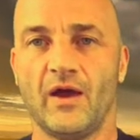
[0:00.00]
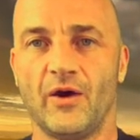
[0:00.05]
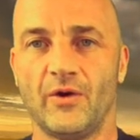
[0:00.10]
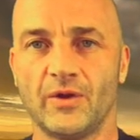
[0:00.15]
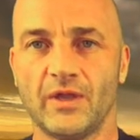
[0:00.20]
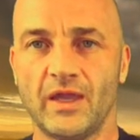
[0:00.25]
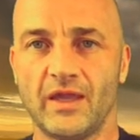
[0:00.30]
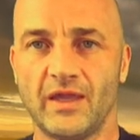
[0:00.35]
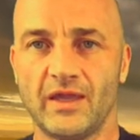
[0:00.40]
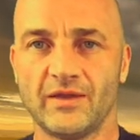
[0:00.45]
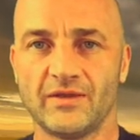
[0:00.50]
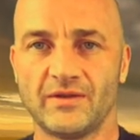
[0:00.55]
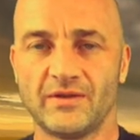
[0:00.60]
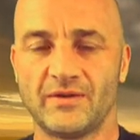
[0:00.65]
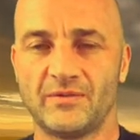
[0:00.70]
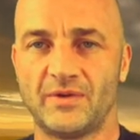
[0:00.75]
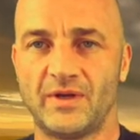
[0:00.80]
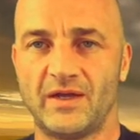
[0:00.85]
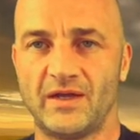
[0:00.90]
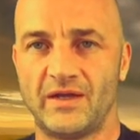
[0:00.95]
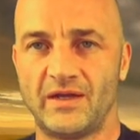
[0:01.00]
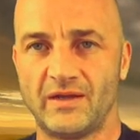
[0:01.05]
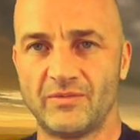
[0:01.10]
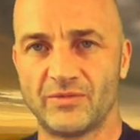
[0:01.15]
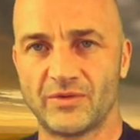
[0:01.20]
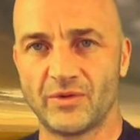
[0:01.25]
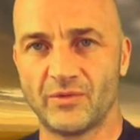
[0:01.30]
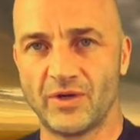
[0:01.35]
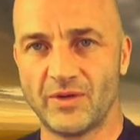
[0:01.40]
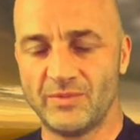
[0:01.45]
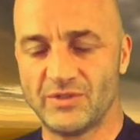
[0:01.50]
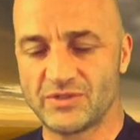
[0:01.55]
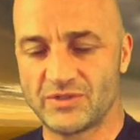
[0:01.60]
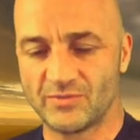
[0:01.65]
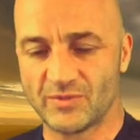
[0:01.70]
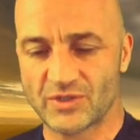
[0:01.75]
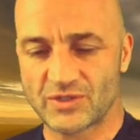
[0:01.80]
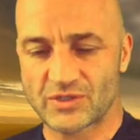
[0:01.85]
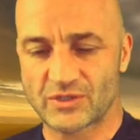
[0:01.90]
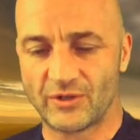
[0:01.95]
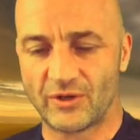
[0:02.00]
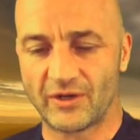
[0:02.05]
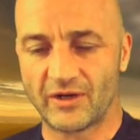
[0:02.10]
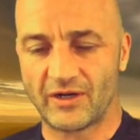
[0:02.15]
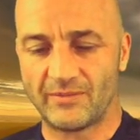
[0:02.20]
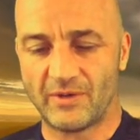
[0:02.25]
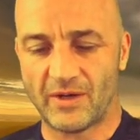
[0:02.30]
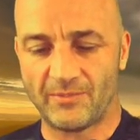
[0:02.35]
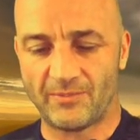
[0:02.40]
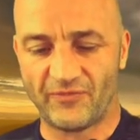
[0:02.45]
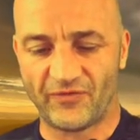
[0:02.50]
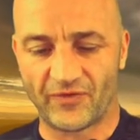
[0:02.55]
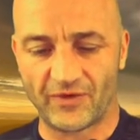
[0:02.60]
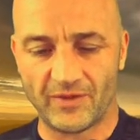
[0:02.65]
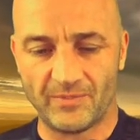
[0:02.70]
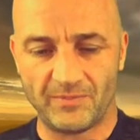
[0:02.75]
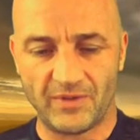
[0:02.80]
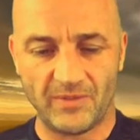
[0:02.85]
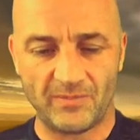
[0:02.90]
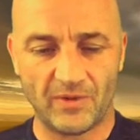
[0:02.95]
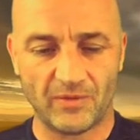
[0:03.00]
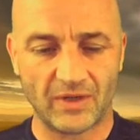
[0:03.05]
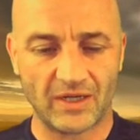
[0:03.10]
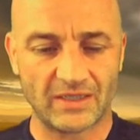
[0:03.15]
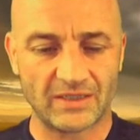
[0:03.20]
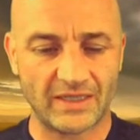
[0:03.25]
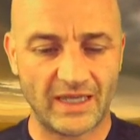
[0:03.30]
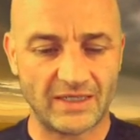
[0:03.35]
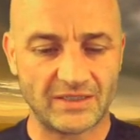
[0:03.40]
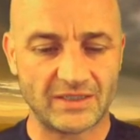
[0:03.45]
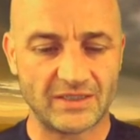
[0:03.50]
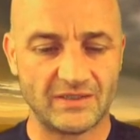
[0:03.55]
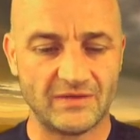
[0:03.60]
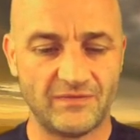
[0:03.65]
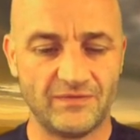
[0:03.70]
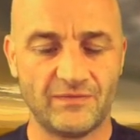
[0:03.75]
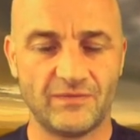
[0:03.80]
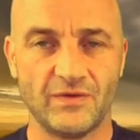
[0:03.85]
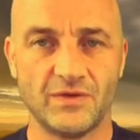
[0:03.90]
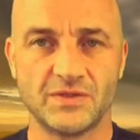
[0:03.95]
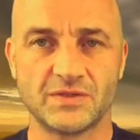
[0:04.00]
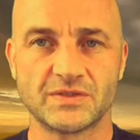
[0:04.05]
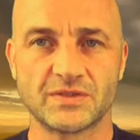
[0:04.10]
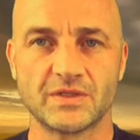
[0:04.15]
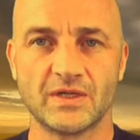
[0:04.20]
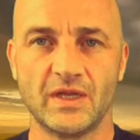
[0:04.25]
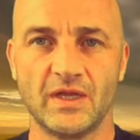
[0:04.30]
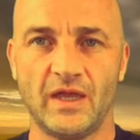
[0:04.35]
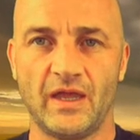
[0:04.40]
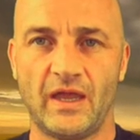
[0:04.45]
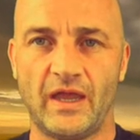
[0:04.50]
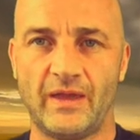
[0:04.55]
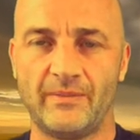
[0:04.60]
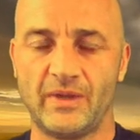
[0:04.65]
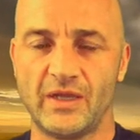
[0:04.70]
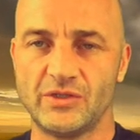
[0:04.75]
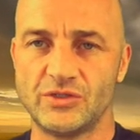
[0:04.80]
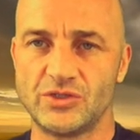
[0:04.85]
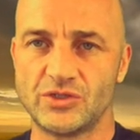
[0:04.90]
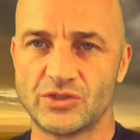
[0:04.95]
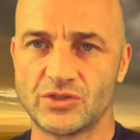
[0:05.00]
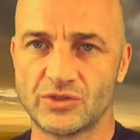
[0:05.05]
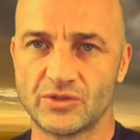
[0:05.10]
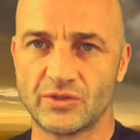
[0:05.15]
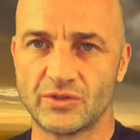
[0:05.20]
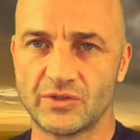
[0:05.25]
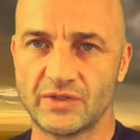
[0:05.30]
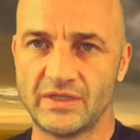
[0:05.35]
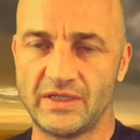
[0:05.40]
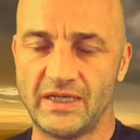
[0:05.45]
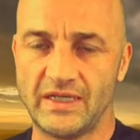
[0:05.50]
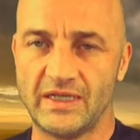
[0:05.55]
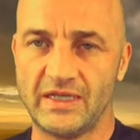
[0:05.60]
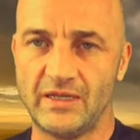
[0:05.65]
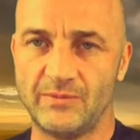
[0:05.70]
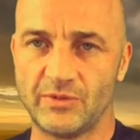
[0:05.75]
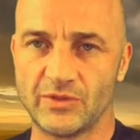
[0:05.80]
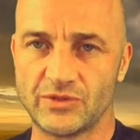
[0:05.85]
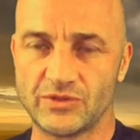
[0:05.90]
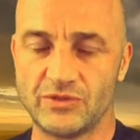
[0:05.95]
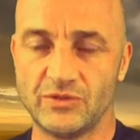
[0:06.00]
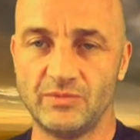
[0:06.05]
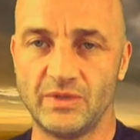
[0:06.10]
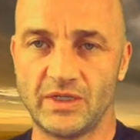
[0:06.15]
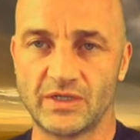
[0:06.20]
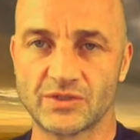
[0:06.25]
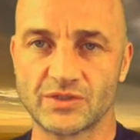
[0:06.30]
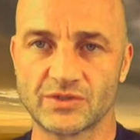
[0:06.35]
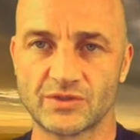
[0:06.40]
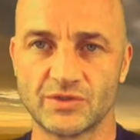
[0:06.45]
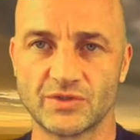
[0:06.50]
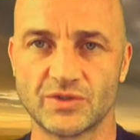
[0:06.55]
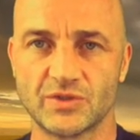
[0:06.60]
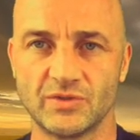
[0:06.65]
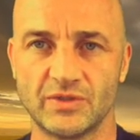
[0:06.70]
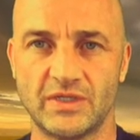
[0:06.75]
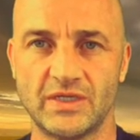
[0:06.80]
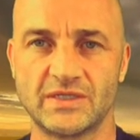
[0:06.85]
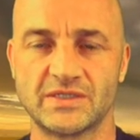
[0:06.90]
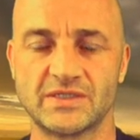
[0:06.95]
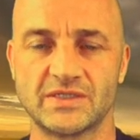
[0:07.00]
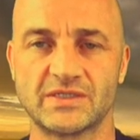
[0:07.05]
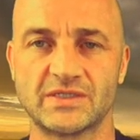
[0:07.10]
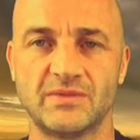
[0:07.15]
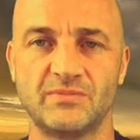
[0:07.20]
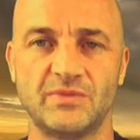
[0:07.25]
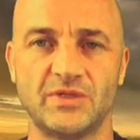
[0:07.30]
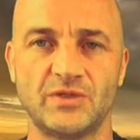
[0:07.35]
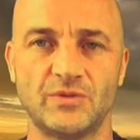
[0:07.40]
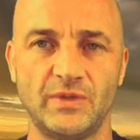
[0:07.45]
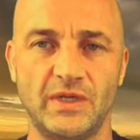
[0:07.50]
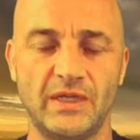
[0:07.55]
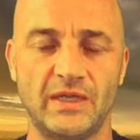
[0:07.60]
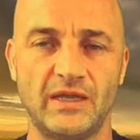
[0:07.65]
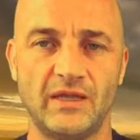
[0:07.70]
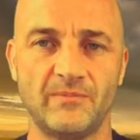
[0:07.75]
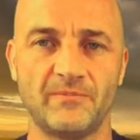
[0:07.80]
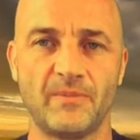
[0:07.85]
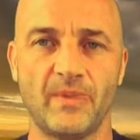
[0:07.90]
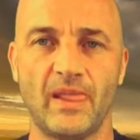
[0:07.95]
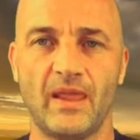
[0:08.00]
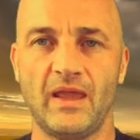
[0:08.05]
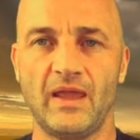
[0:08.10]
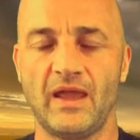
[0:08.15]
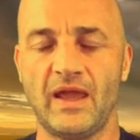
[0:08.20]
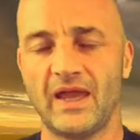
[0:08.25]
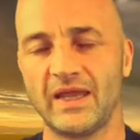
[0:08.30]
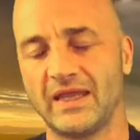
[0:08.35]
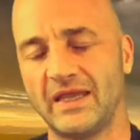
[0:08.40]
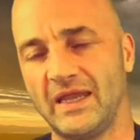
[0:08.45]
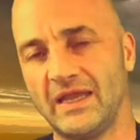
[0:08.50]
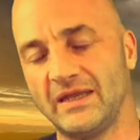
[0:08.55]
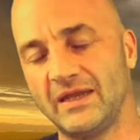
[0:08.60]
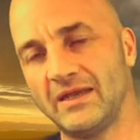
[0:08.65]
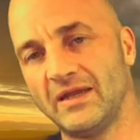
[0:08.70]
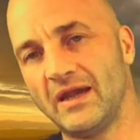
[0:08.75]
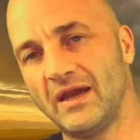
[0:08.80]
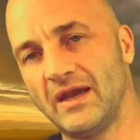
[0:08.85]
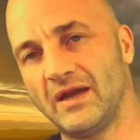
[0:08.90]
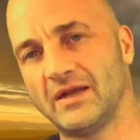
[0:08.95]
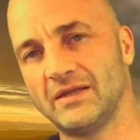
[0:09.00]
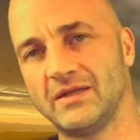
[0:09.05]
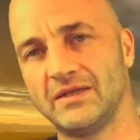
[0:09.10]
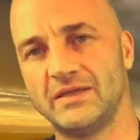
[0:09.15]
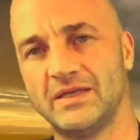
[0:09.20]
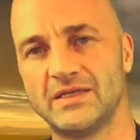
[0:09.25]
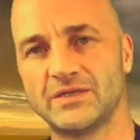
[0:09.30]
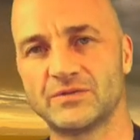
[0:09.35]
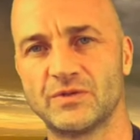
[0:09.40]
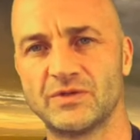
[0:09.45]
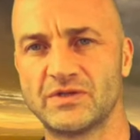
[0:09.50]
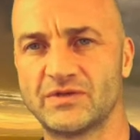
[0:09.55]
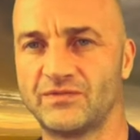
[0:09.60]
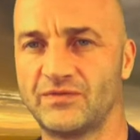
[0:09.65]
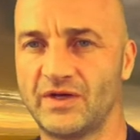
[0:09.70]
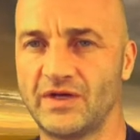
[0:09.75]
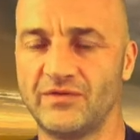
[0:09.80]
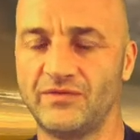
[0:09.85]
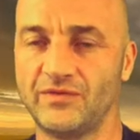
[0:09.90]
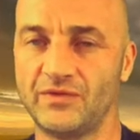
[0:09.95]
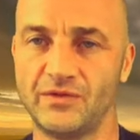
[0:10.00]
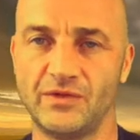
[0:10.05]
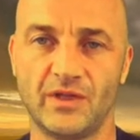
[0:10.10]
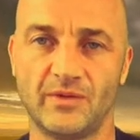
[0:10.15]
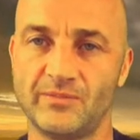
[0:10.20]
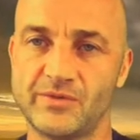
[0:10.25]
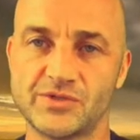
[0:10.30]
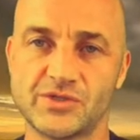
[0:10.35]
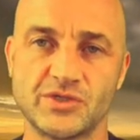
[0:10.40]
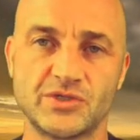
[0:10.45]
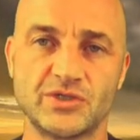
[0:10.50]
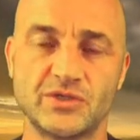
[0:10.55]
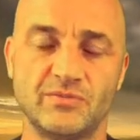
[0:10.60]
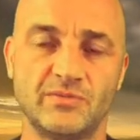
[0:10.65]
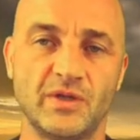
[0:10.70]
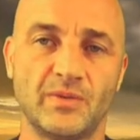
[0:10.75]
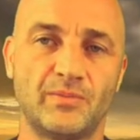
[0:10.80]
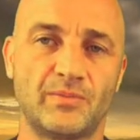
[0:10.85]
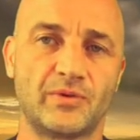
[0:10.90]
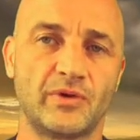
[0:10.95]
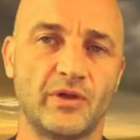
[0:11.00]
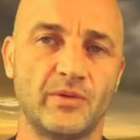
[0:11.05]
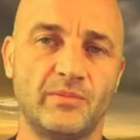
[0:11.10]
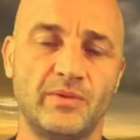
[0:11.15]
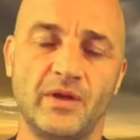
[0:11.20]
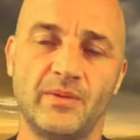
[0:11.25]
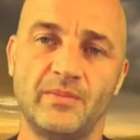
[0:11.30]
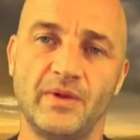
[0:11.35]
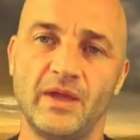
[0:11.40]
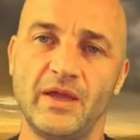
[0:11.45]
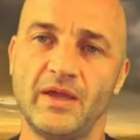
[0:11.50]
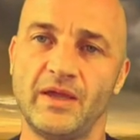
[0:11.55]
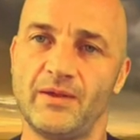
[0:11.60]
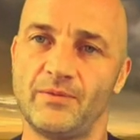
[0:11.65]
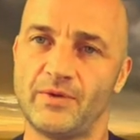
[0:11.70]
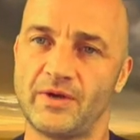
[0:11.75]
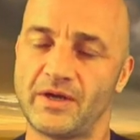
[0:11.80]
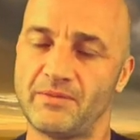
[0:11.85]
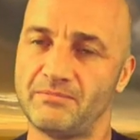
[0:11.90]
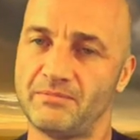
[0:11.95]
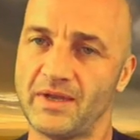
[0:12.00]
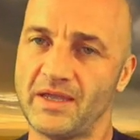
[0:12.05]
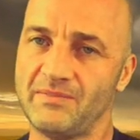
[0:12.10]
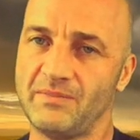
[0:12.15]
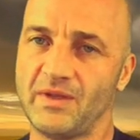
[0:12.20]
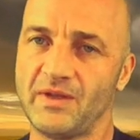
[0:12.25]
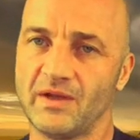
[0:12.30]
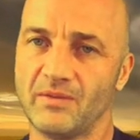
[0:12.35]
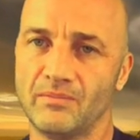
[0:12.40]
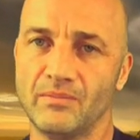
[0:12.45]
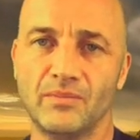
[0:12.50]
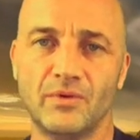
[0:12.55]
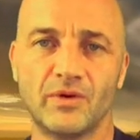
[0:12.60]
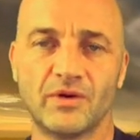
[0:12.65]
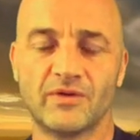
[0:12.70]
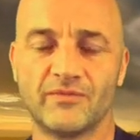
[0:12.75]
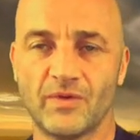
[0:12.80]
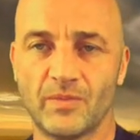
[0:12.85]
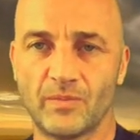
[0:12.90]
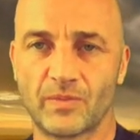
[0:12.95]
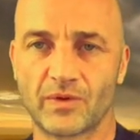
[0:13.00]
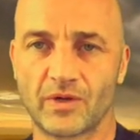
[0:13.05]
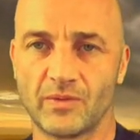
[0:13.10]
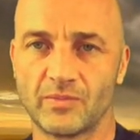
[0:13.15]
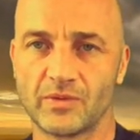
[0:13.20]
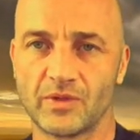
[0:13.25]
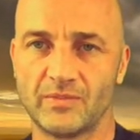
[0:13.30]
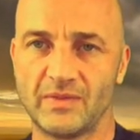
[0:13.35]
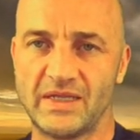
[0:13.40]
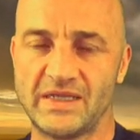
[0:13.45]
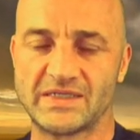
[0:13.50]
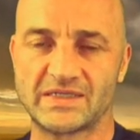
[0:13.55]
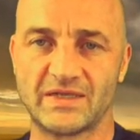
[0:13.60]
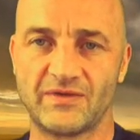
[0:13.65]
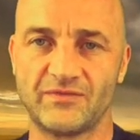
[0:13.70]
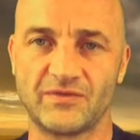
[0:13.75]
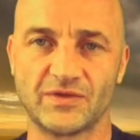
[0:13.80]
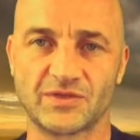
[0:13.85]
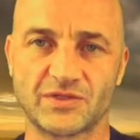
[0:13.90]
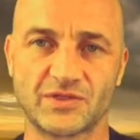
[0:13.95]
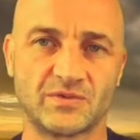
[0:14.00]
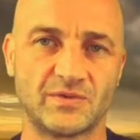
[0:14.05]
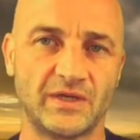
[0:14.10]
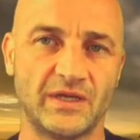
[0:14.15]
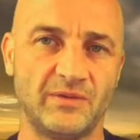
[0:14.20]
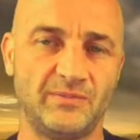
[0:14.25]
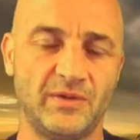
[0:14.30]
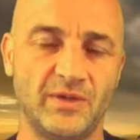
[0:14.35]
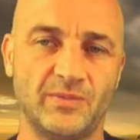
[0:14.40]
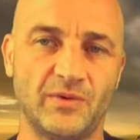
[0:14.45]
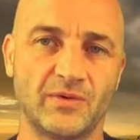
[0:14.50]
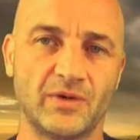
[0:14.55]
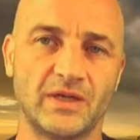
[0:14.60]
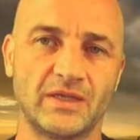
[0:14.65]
Okay, not want to be too much longer, but for the people collecting the food, ensure they keep a 2 meter social distance in between them. Again, in the early days when there's very few numbers, it shouldn't be a problem. Where it might become more of a problem is if there's 20 people